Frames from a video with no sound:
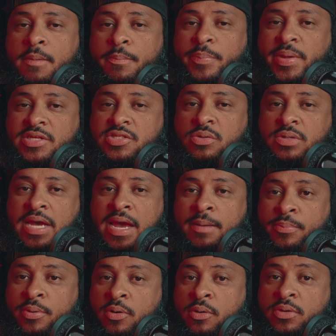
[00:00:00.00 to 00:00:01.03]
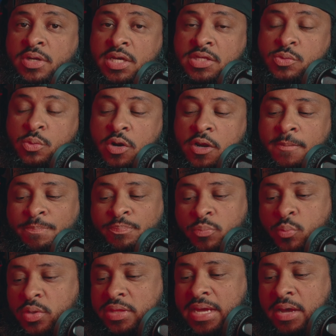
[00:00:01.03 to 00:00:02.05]
Pixel 9 Pro does work
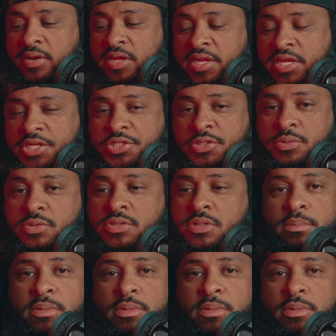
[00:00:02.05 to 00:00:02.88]
without any issues.